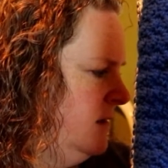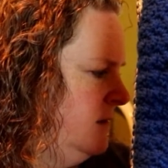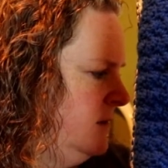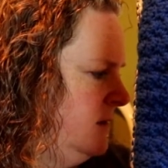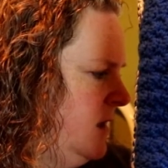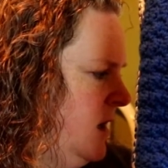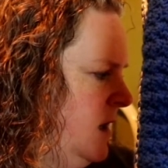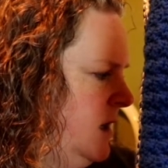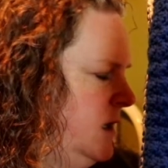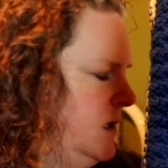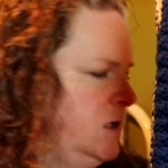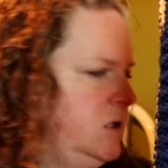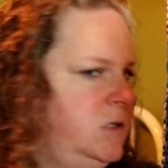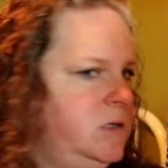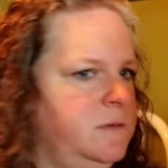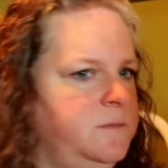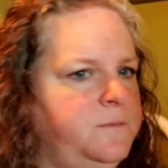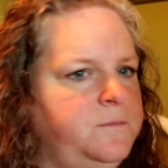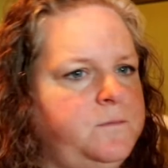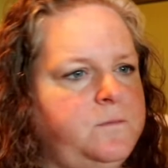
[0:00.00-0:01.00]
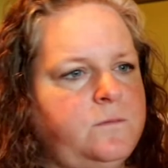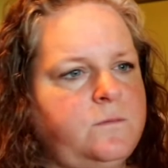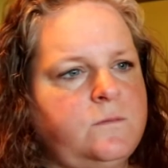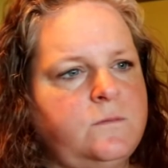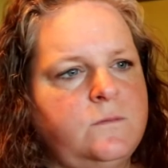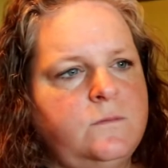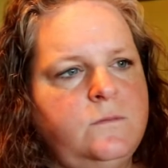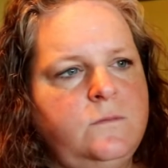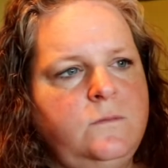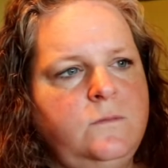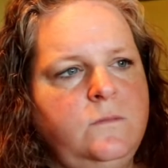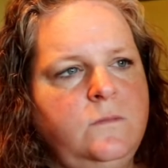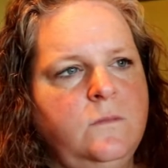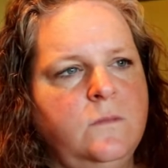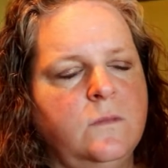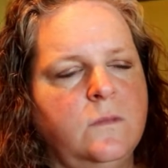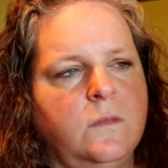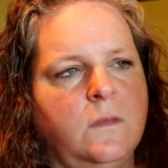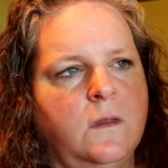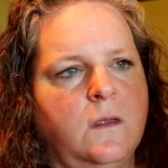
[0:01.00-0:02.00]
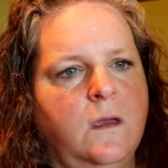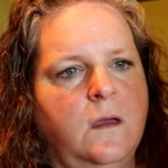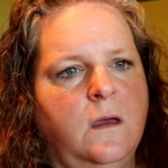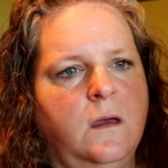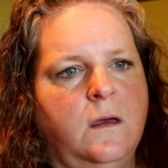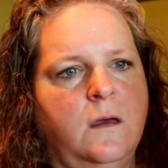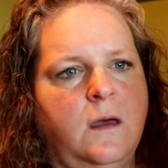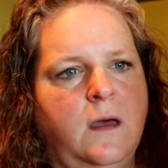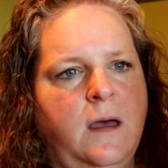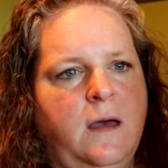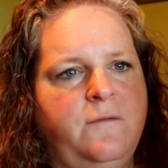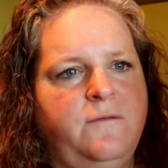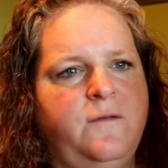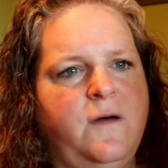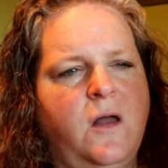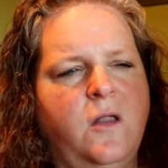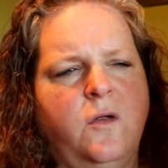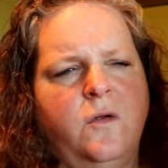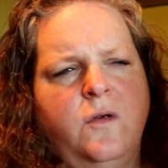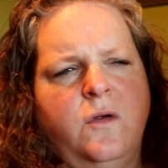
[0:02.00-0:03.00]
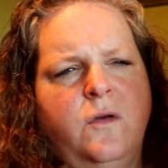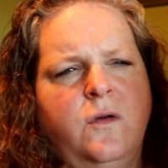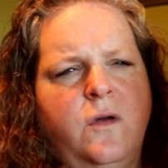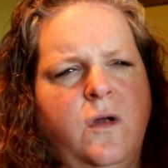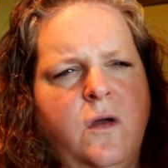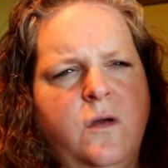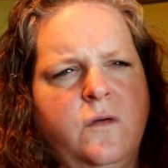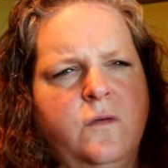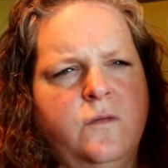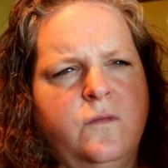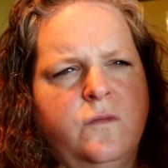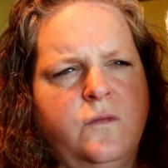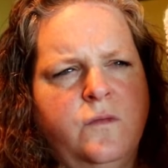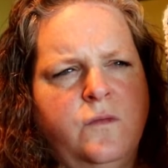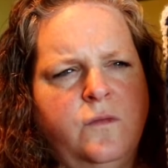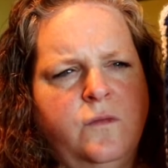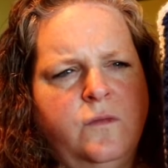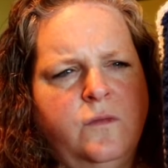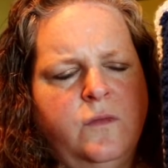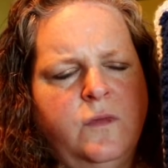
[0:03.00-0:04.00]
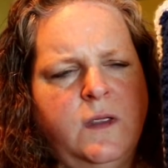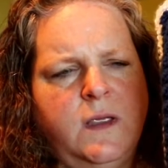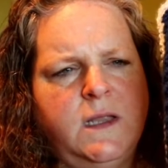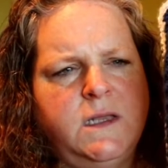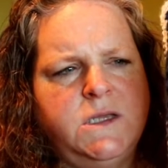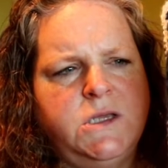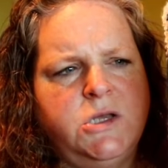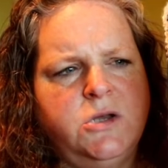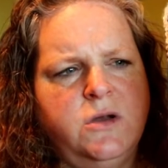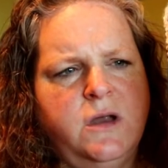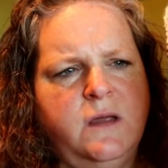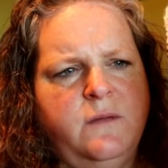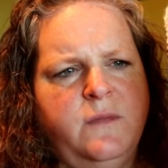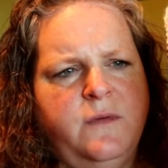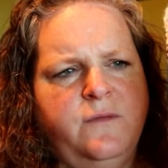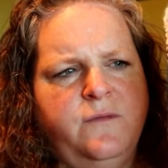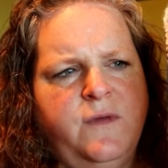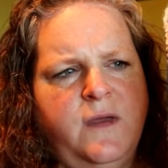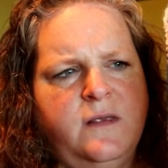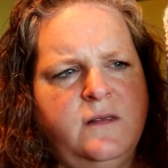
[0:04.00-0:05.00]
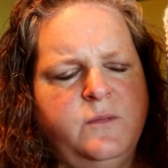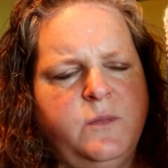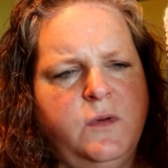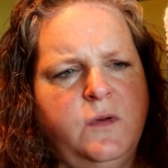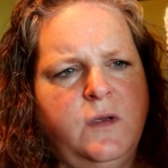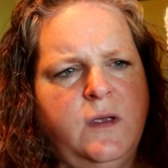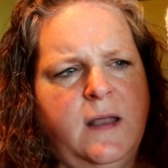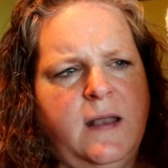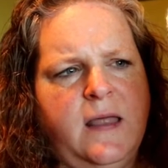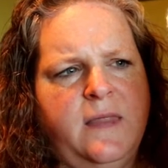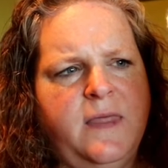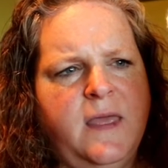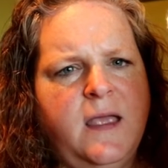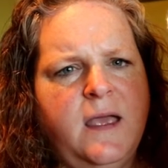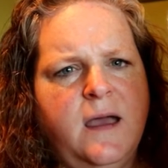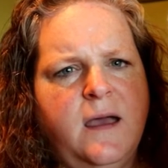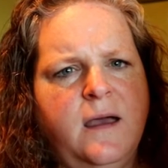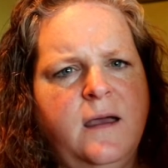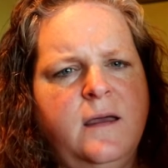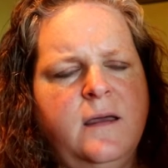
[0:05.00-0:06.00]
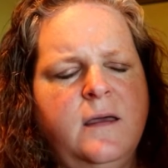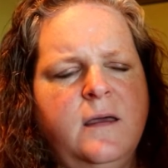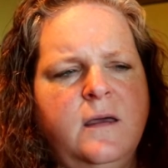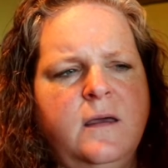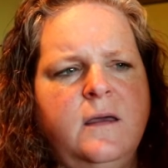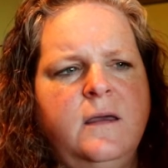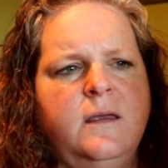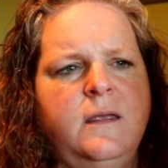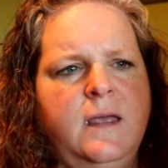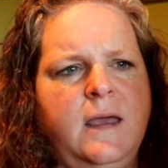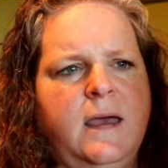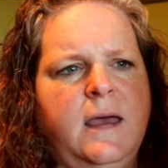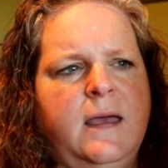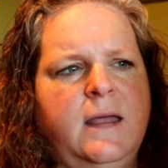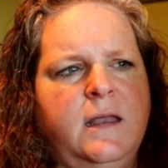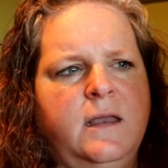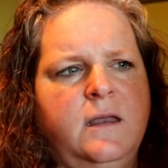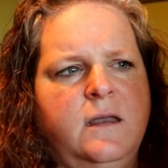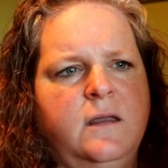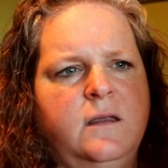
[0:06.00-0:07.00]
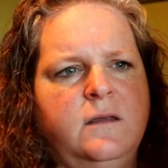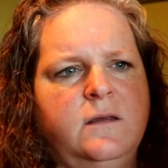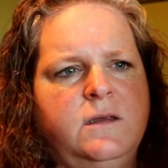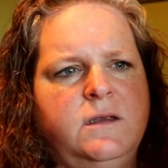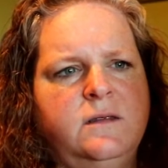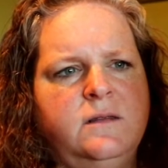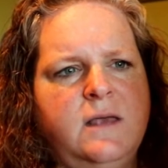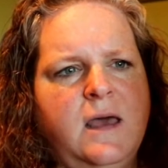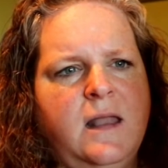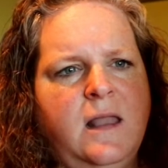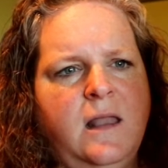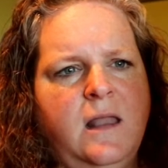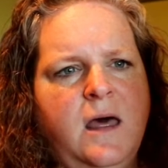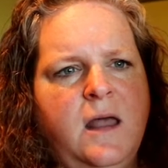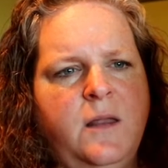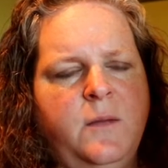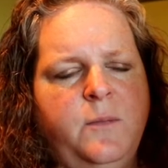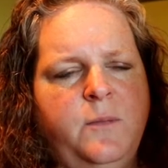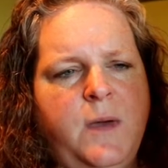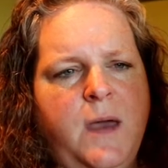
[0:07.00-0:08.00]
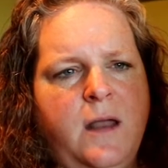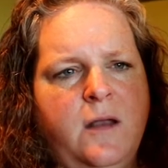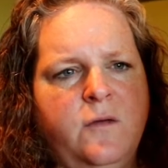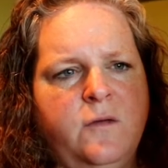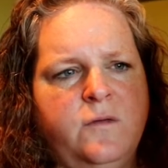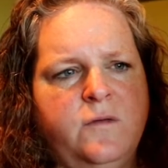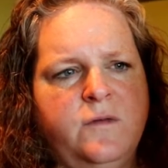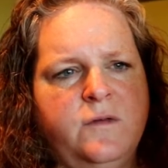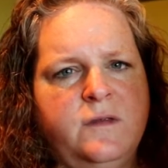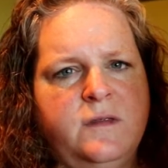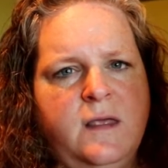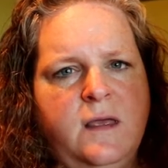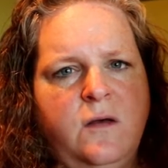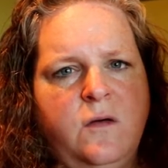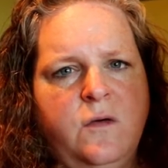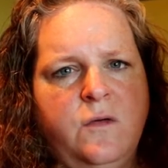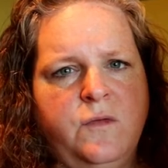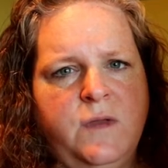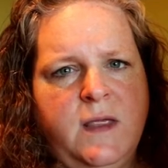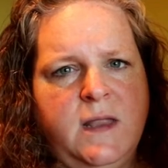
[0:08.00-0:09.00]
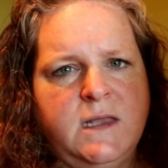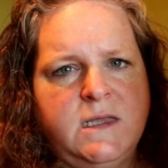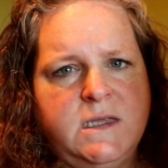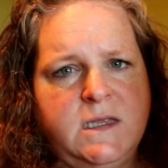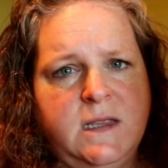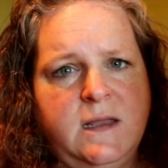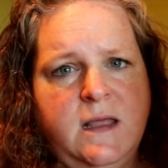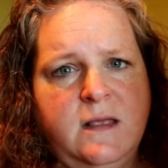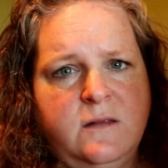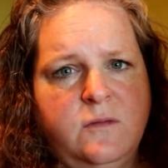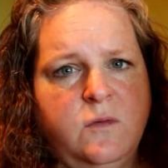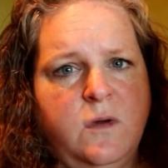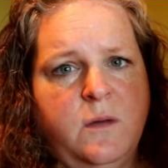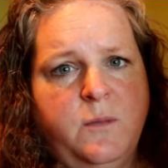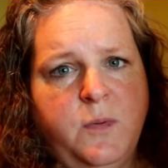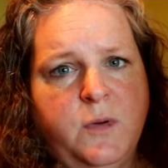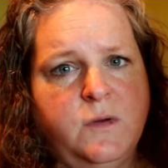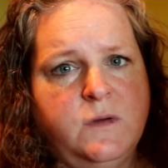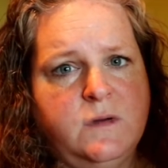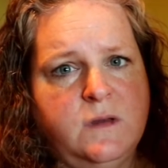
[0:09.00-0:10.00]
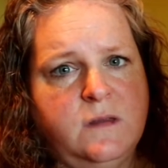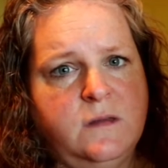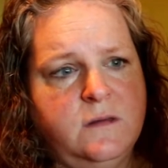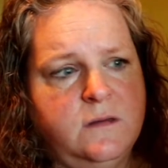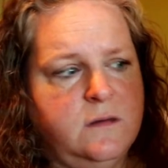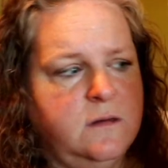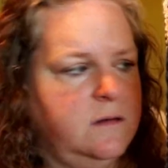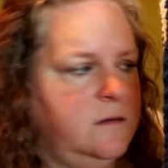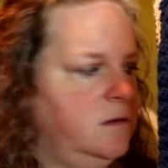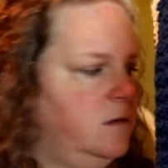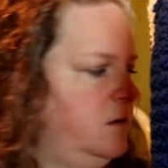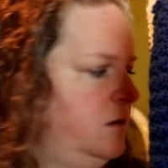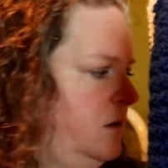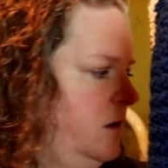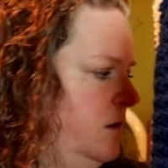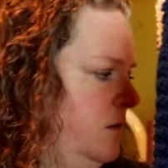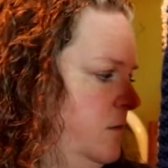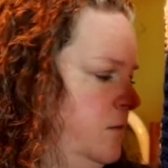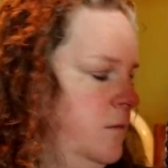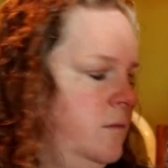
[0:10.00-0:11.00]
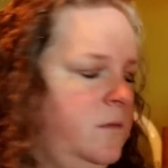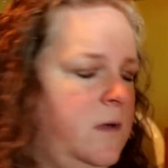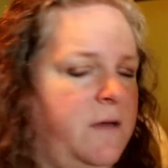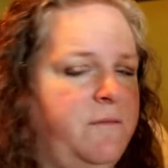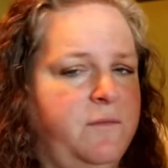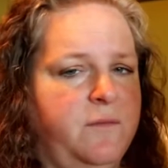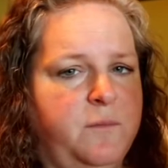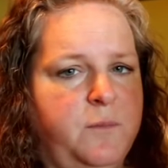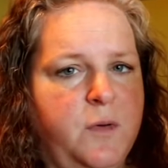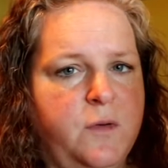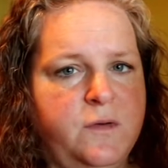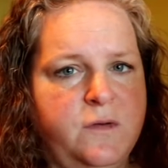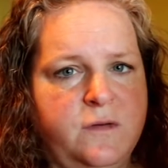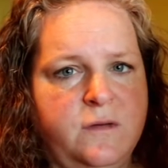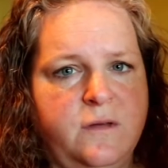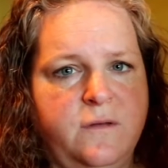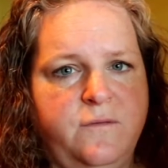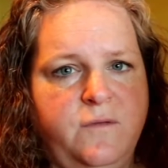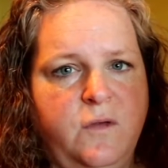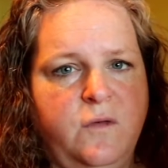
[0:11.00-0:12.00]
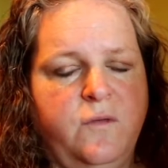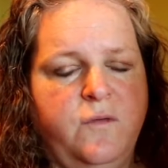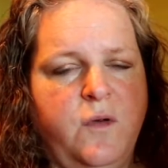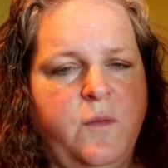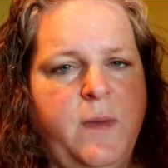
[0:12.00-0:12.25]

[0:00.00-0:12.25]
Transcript: Cottage. I follow her on Instagram and Facebook, and I think and she's got a lot of patterns for sale on Etsy, and that's where I purchased. I've purchased a few of her